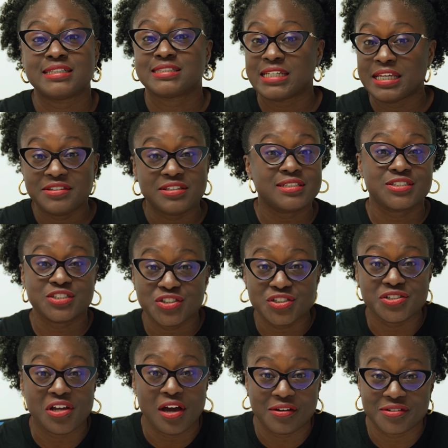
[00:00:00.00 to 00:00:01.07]
and say, this is
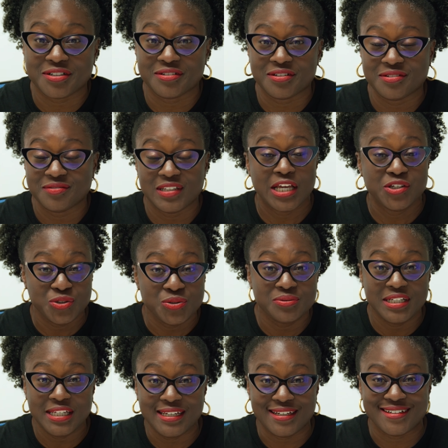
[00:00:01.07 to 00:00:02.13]
the doctor that you
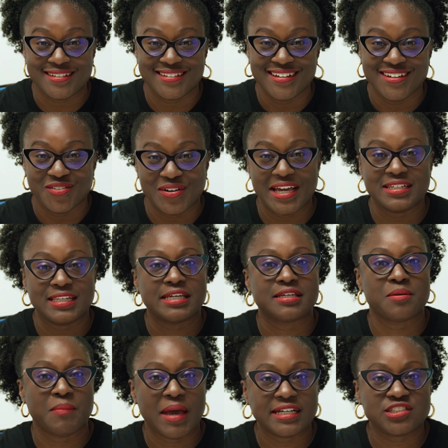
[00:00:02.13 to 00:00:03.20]
need, right? Like
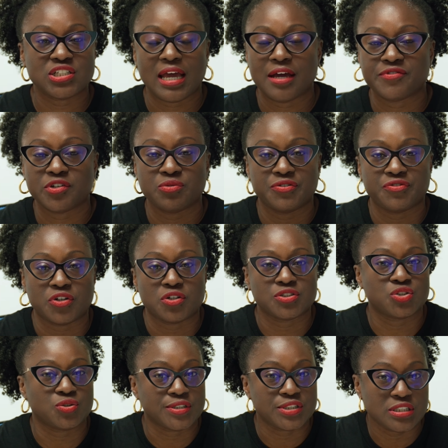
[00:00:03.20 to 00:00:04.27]
imagine having referral
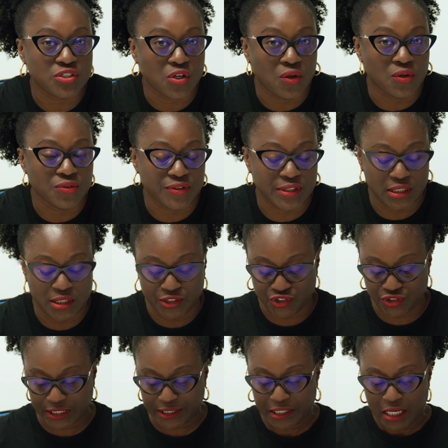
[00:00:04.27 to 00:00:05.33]
sources all over the
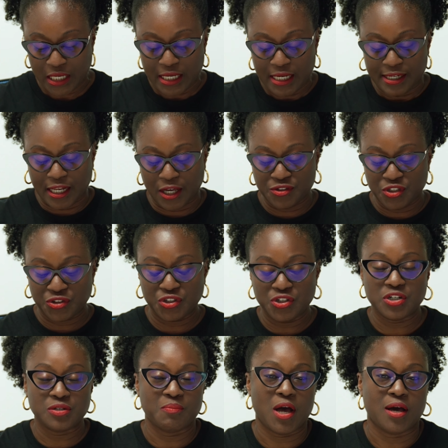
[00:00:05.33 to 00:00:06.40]
country. Now, the
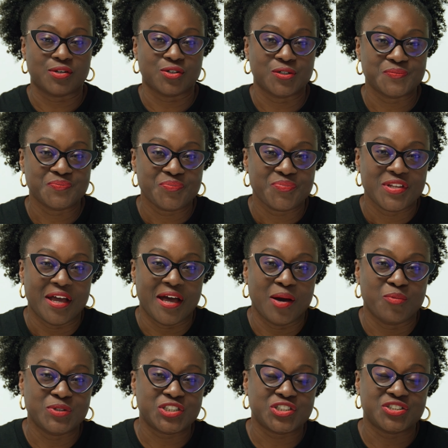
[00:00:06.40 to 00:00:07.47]
third model,
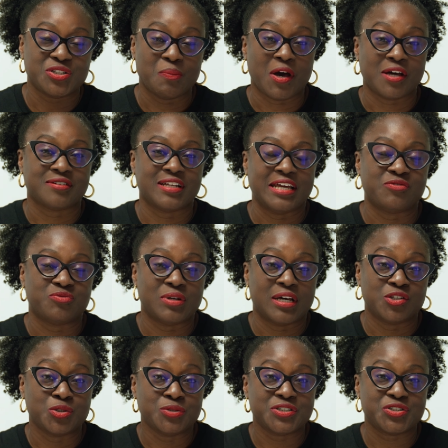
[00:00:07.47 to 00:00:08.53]
which is the model I
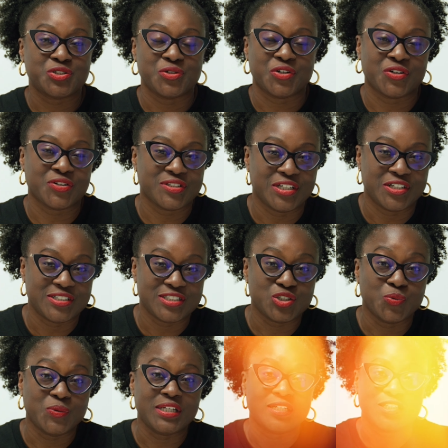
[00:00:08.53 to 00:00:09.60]
alluded to earlier, is
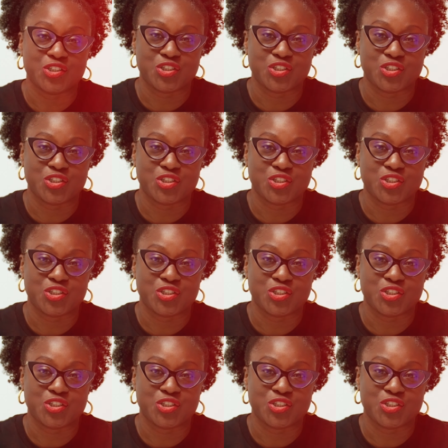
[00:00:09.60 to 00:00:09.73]
the weekly